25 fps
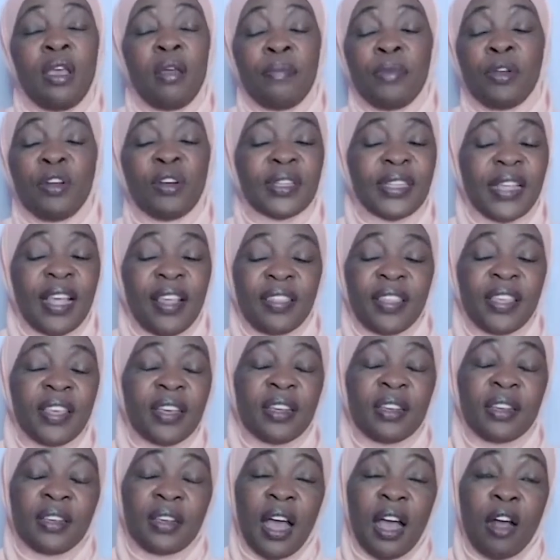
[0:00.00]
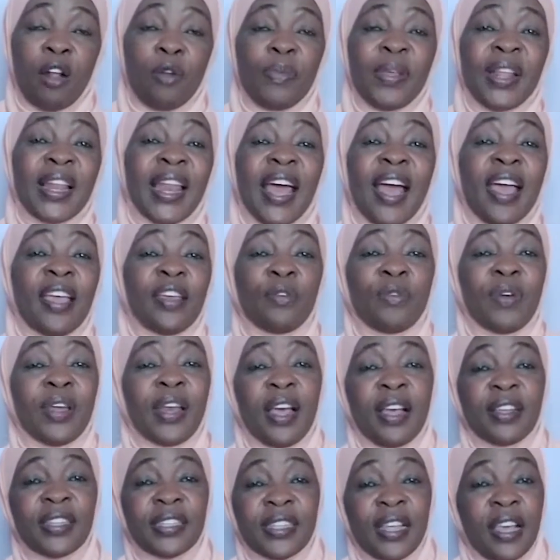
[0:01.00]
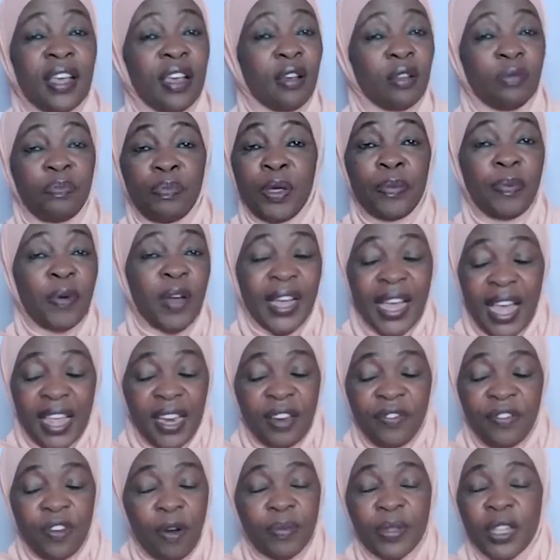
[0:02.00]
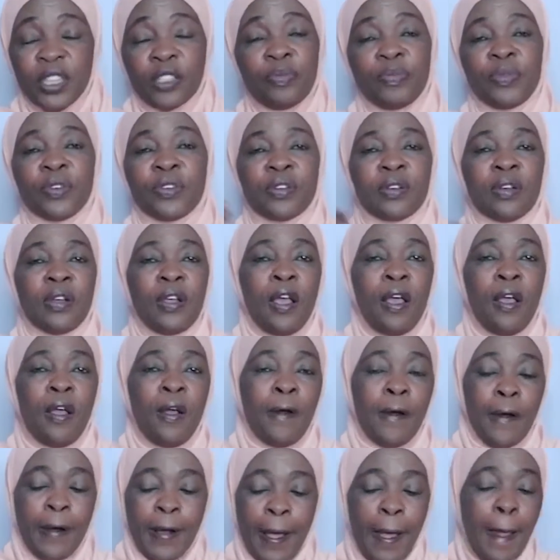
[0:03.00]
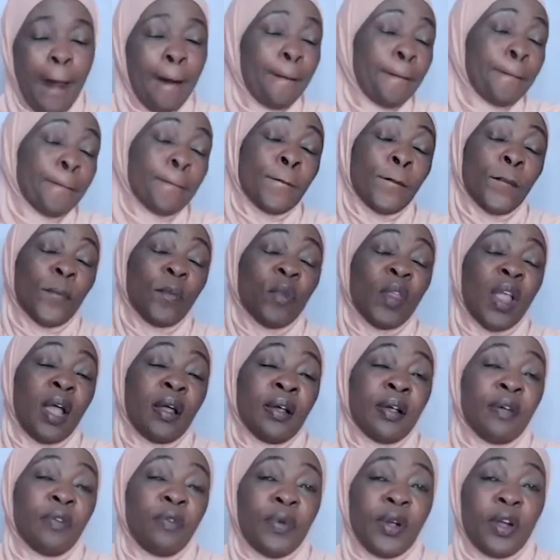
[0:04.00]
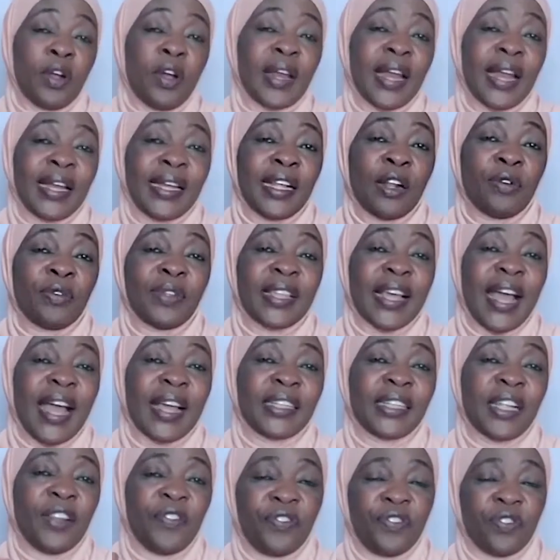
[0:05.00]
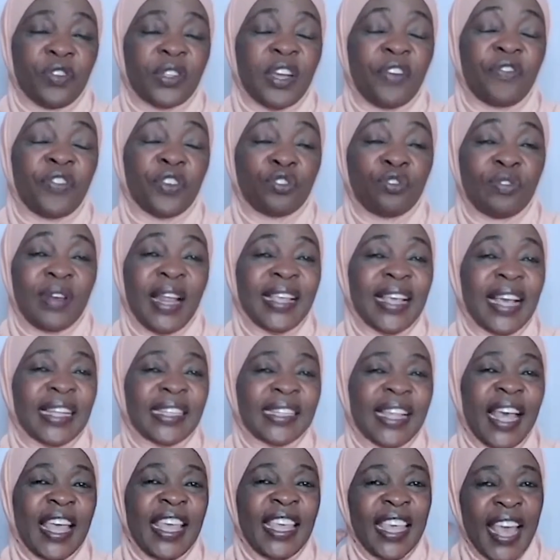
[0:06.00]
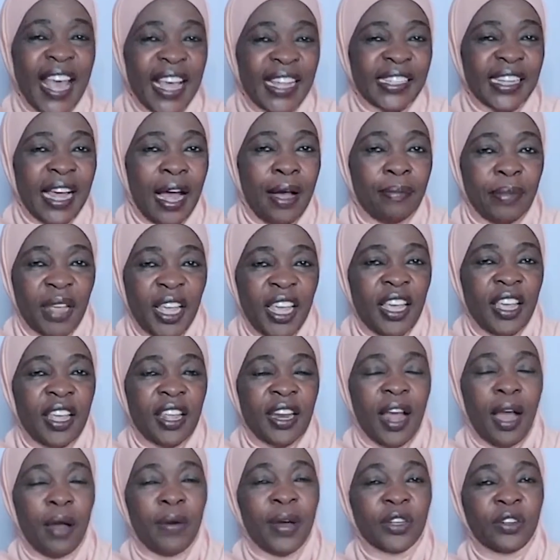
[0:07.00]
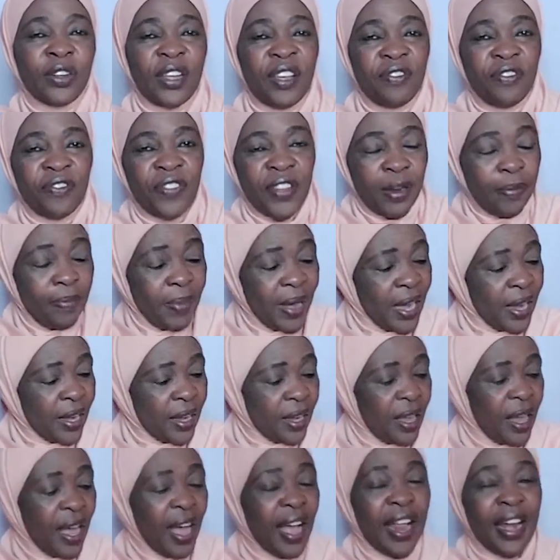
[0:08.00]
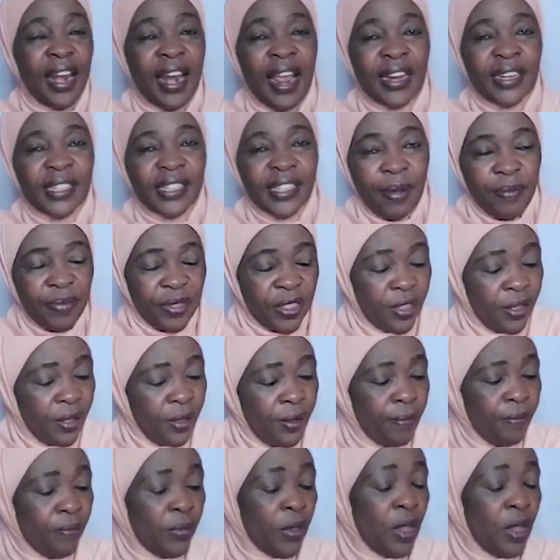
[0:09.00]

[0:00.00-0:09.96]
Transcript: because they think I'll be lying when I say, people get it from this book. Okay? We're going to deal with that in future. For today, just say, yes, I'm in. I want to give feedback. I learned something.